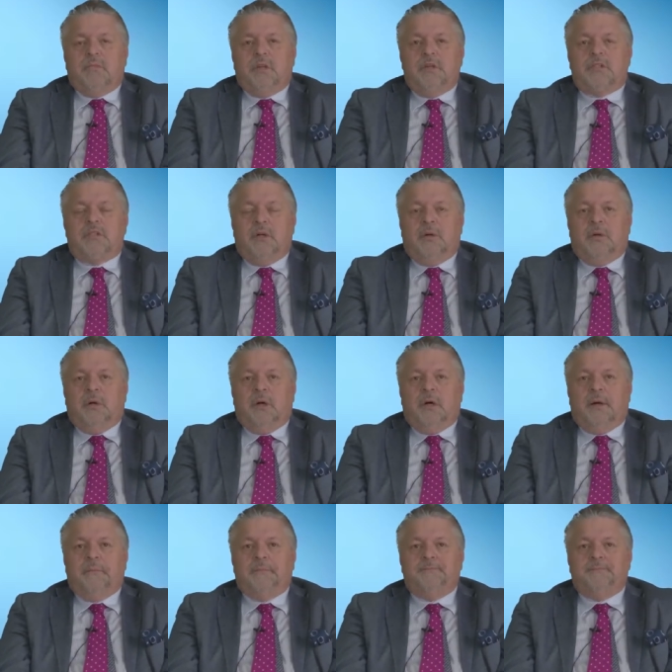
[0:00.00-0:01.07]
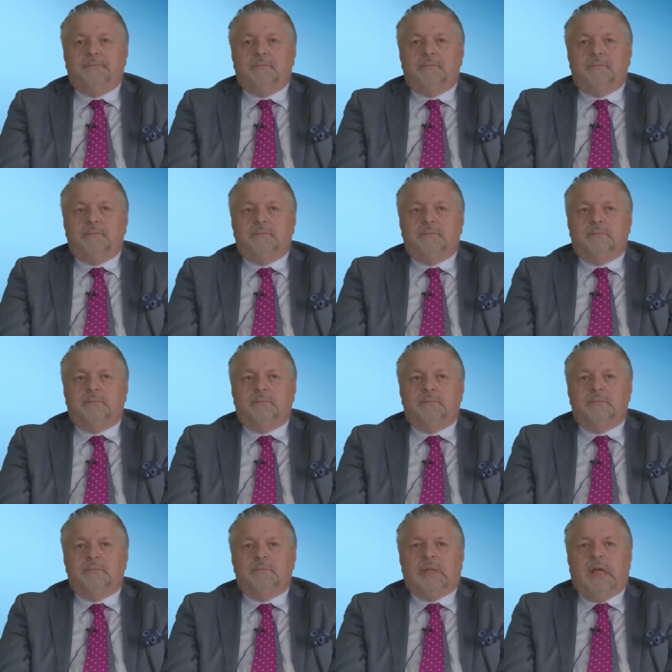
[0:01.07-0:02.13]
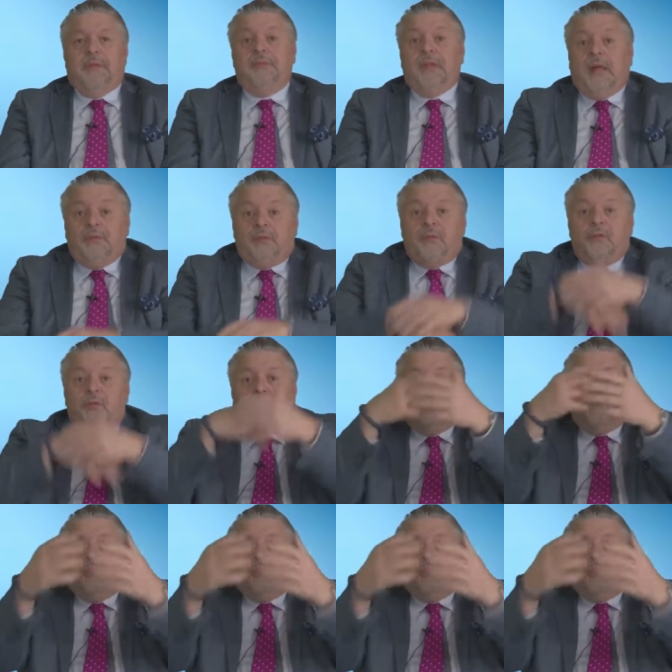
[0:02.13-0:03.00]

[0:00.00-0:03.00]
So, um, and then